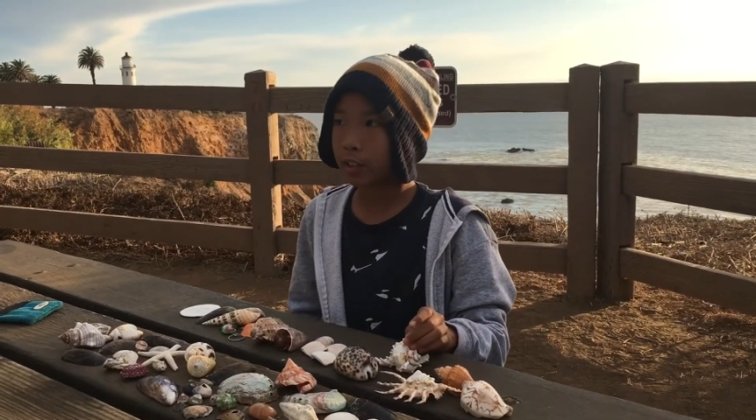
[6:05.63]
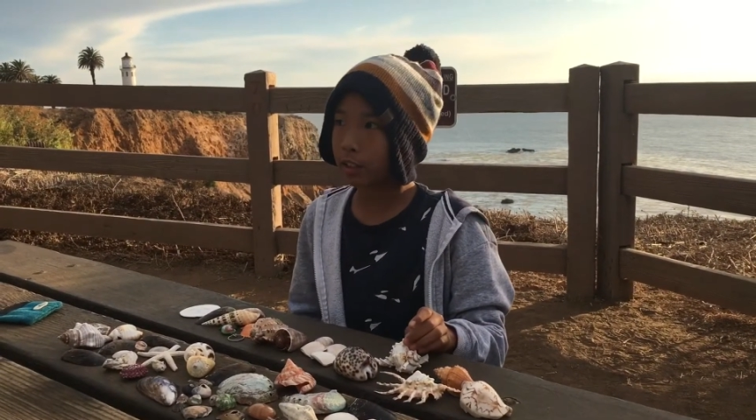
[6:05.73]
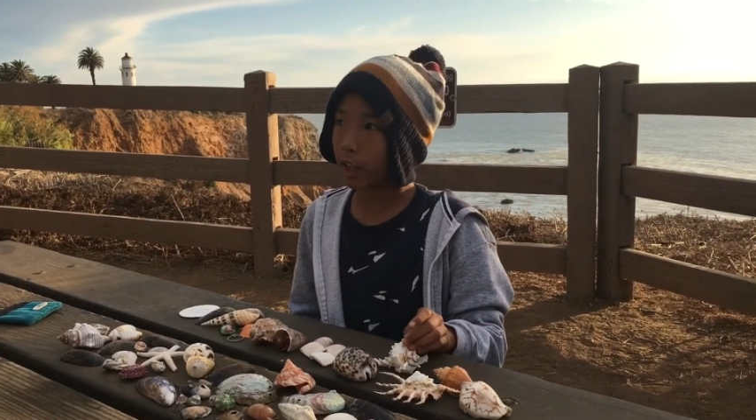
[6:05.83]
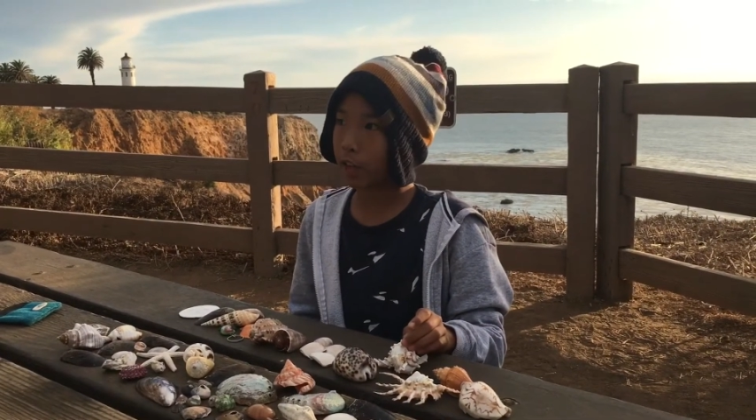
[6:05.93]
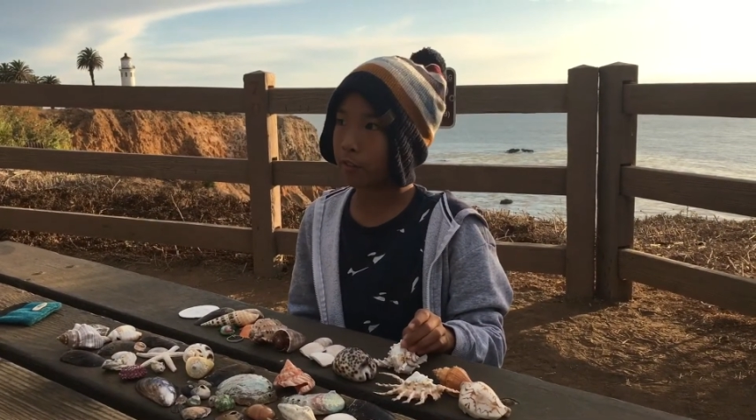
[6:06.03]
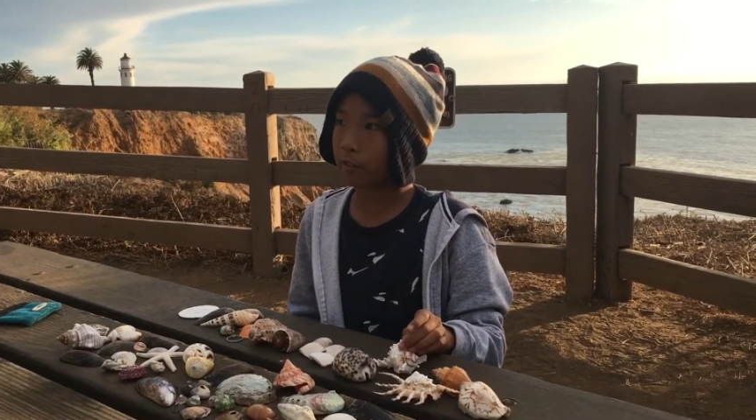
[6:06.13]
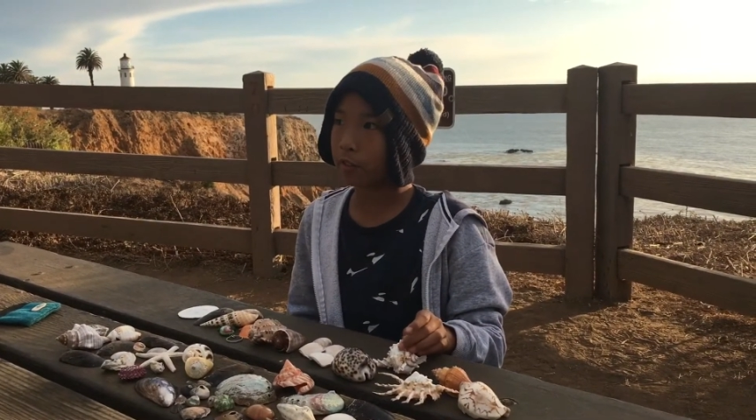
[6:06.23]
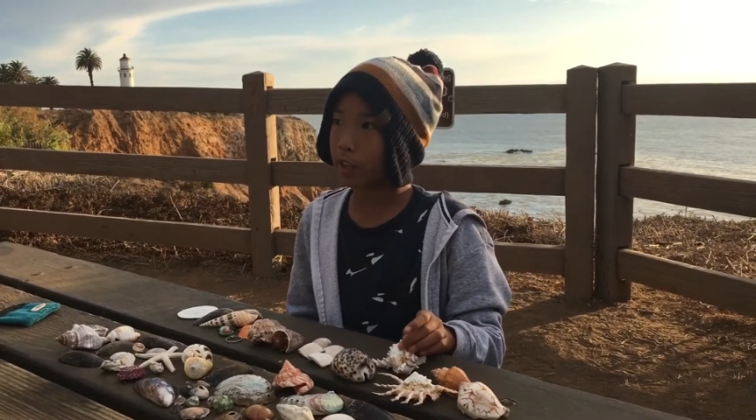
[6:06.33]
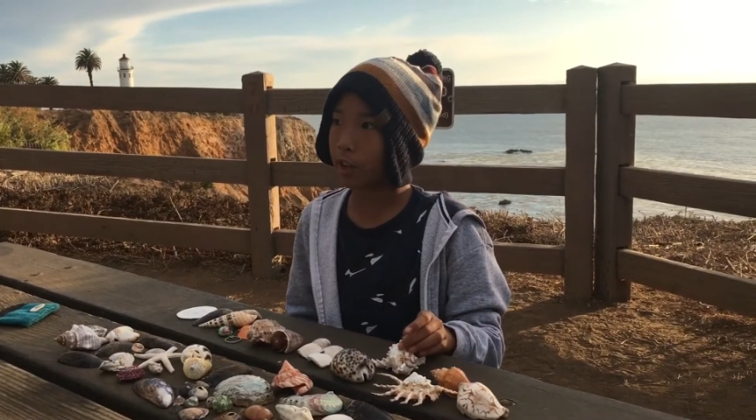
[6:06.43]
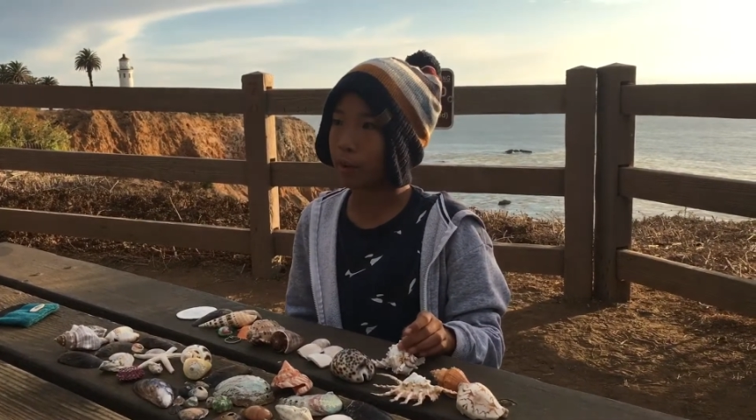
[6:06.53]

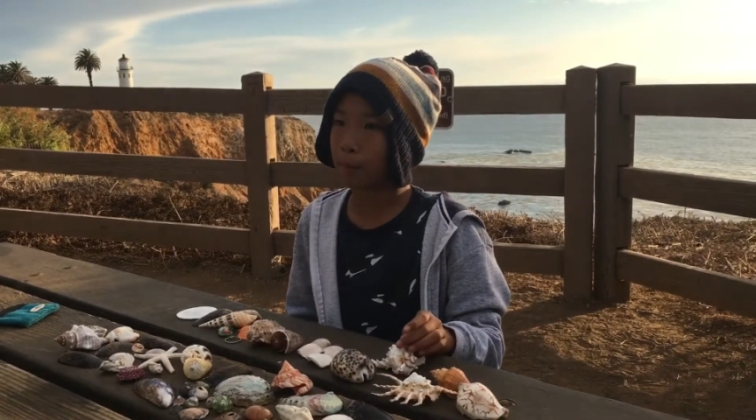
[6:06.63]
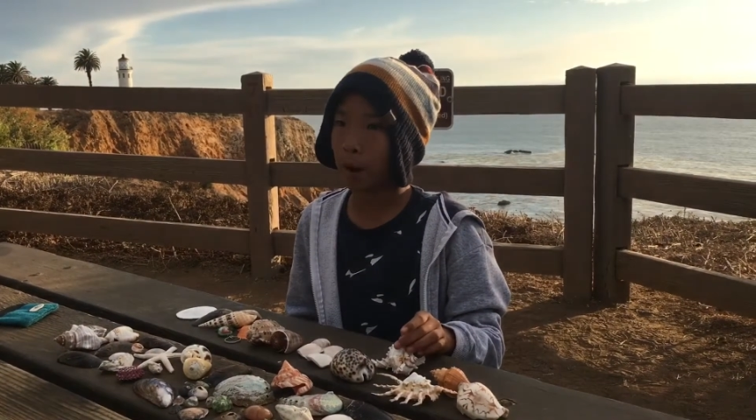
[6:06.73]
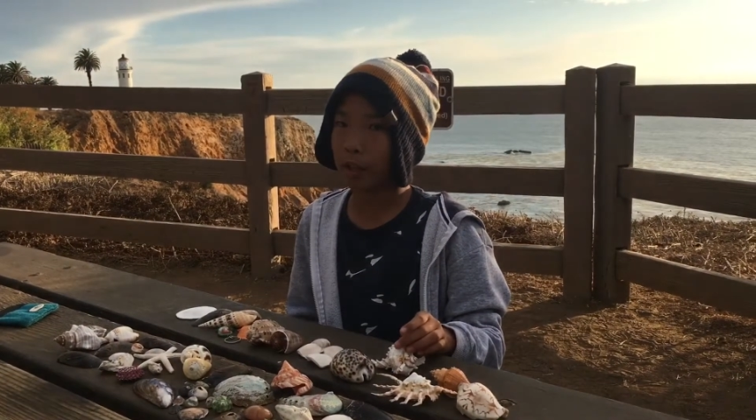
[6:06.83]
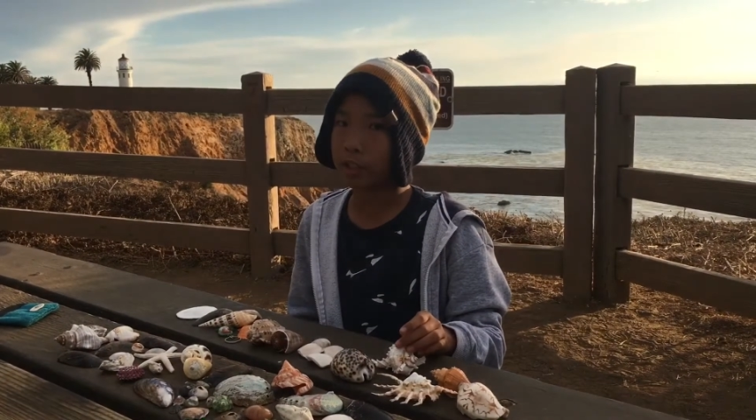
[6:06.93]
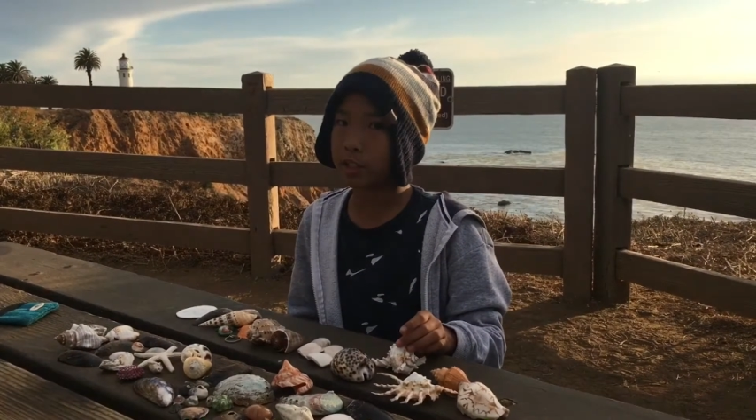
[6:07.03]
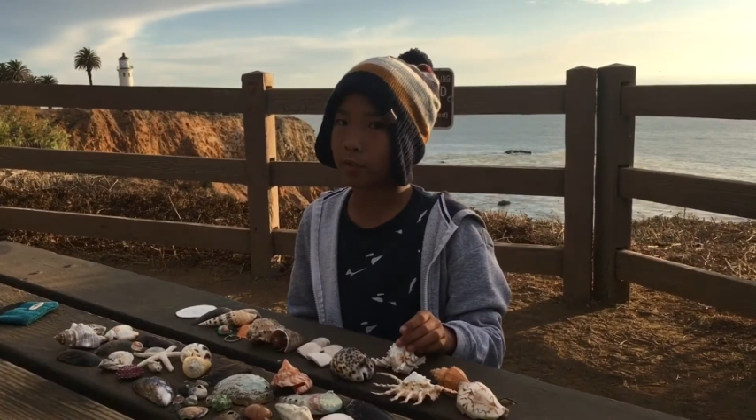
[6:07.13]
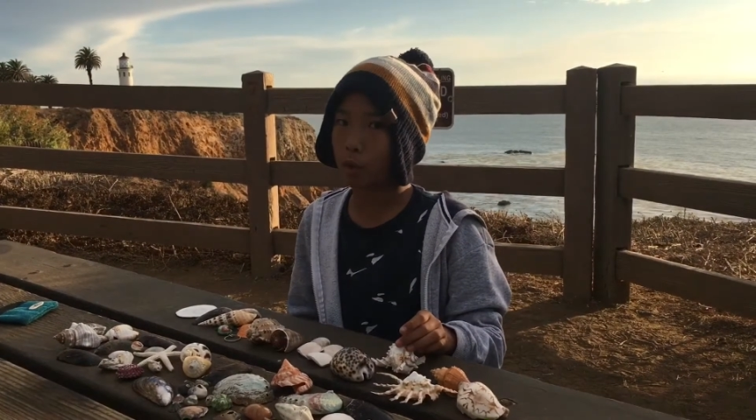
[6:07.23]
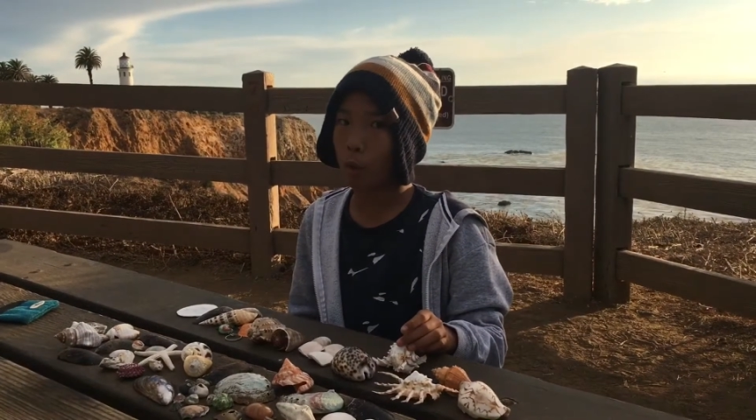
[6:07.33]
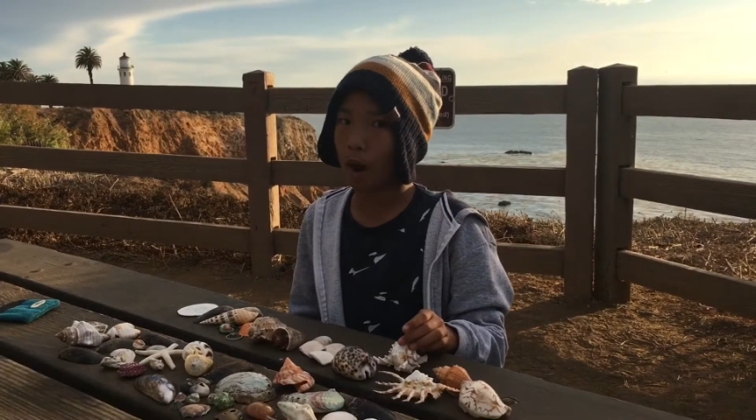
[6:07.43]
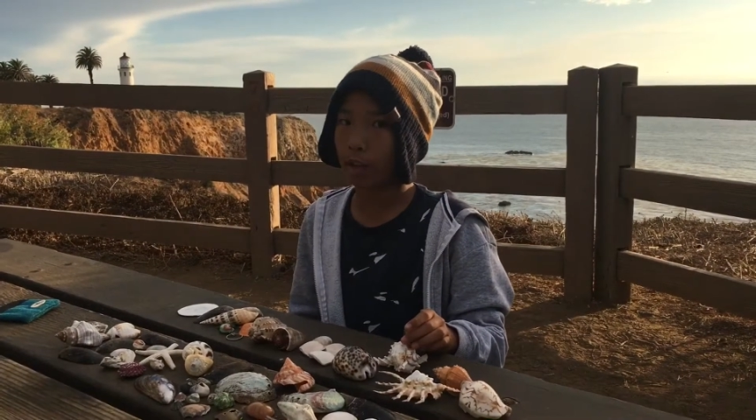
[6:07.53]
their bodies
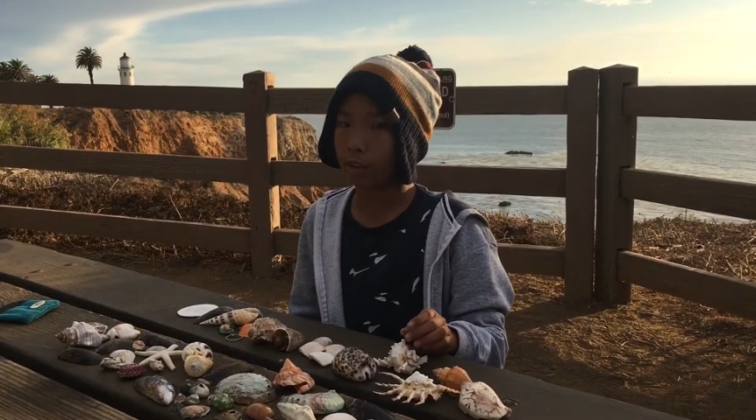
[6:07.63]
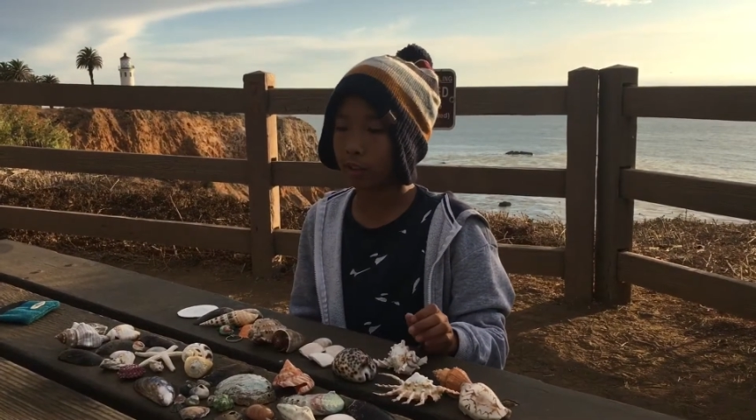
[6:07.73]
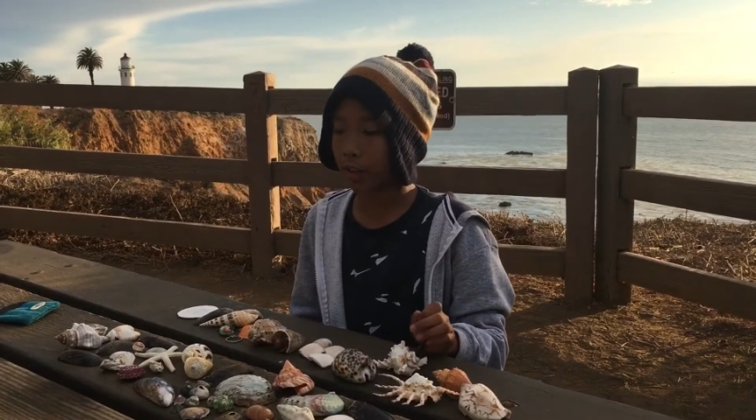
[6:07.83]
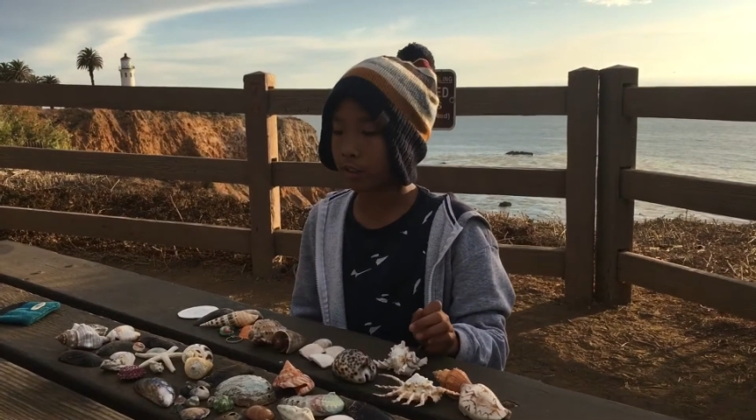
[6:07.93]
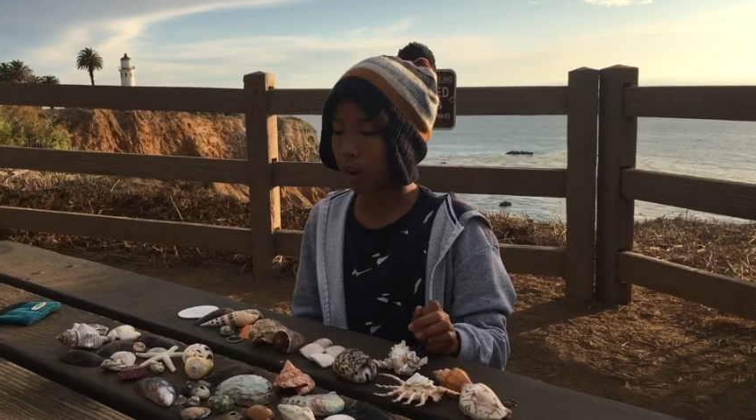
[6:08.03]
require less